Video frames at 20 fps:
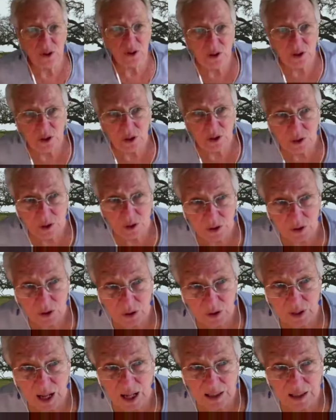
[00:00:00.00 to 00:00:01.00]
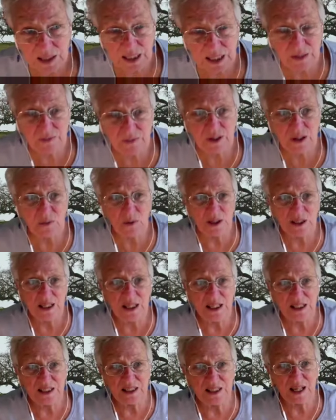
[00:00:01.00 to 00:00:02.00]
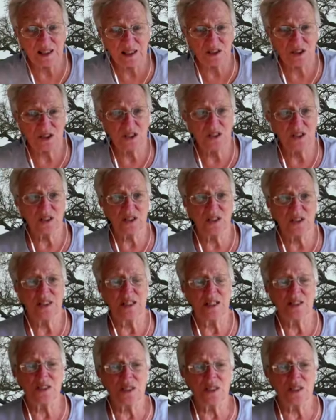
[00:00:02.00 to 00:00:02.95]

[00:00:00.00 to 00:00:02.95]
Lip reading: you're not leaving when he does, because there's